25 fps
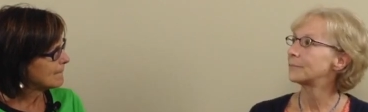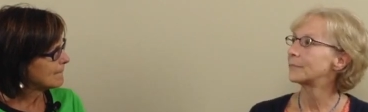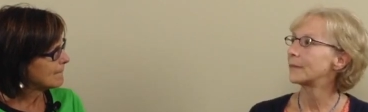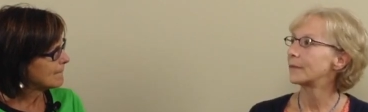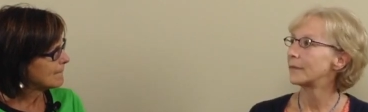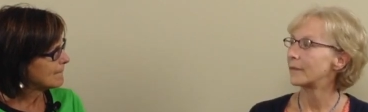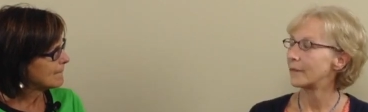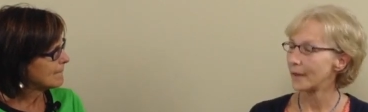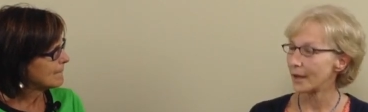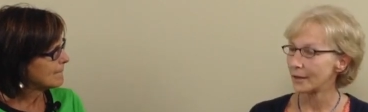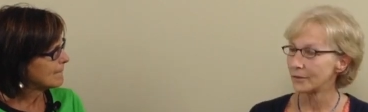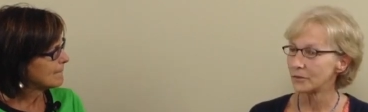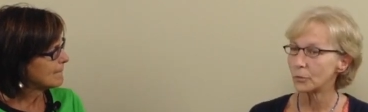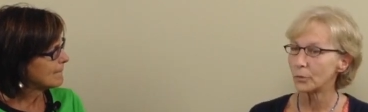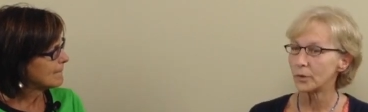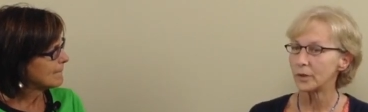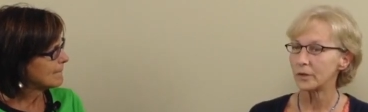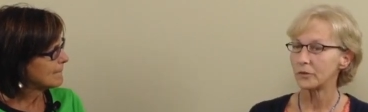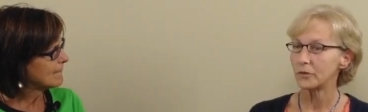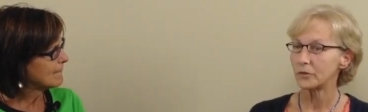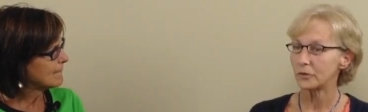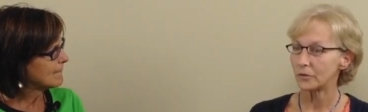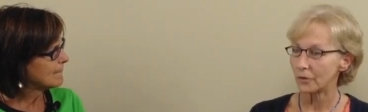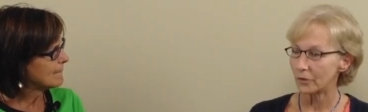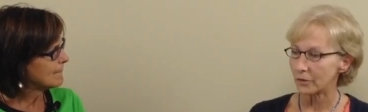Speaker 1: That's when
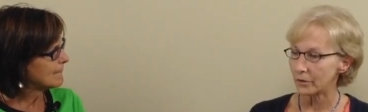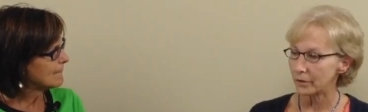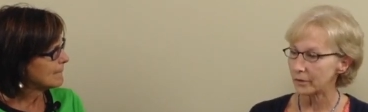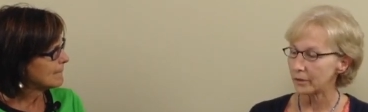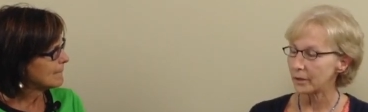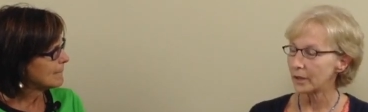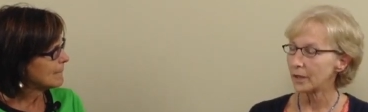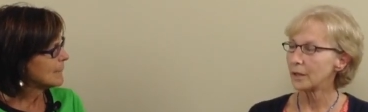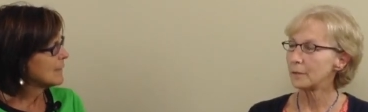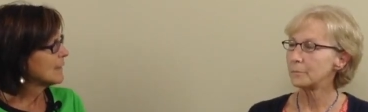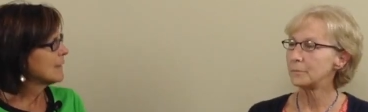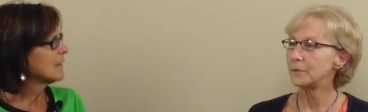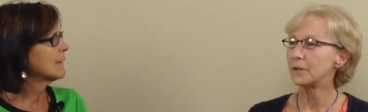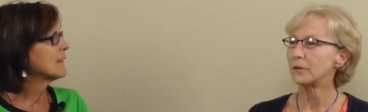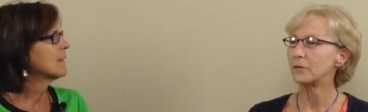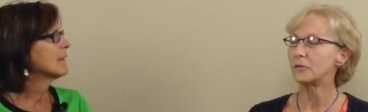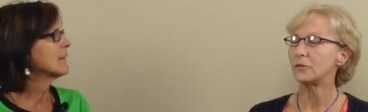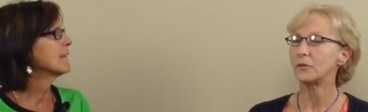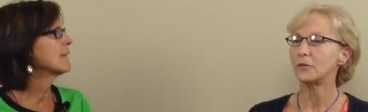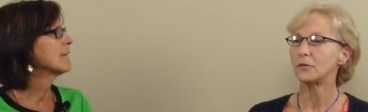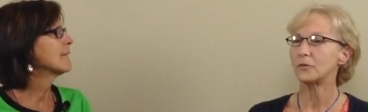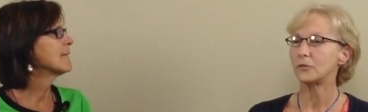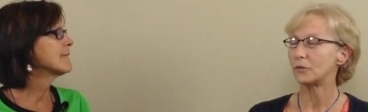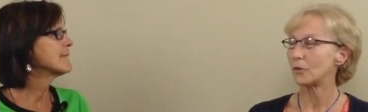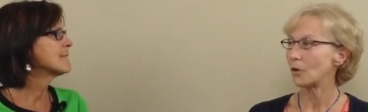it started, because
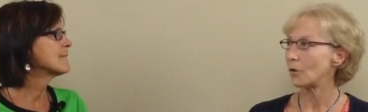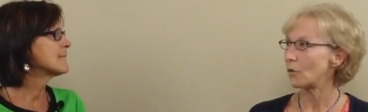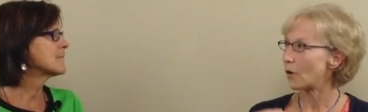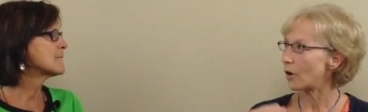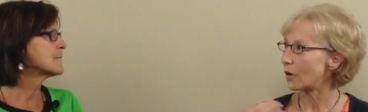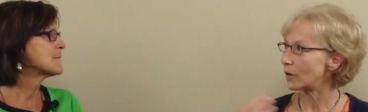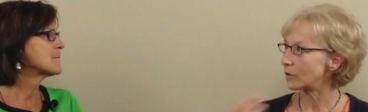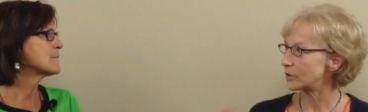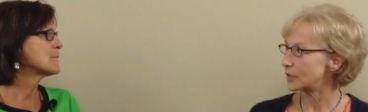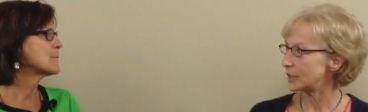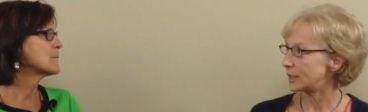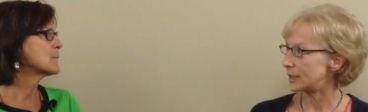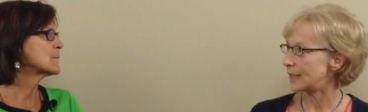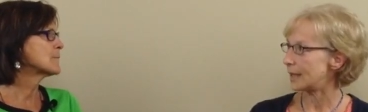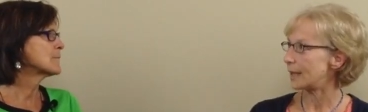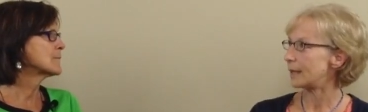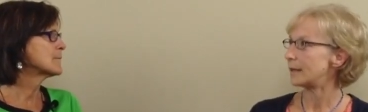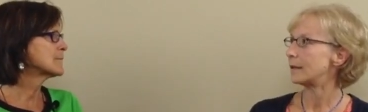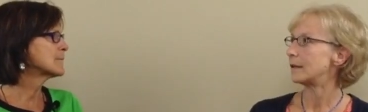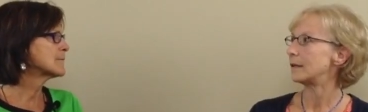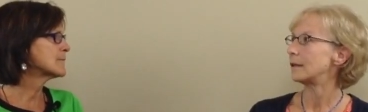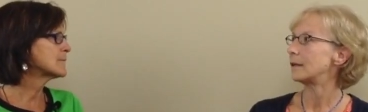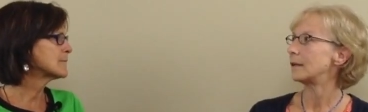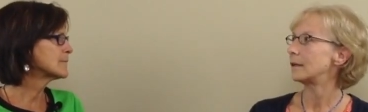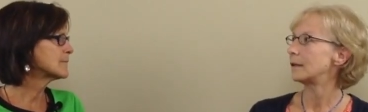it's so hard to
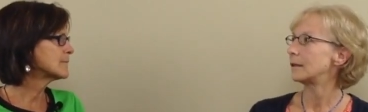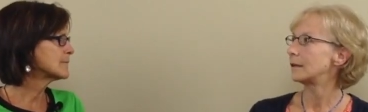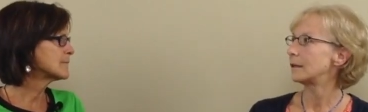get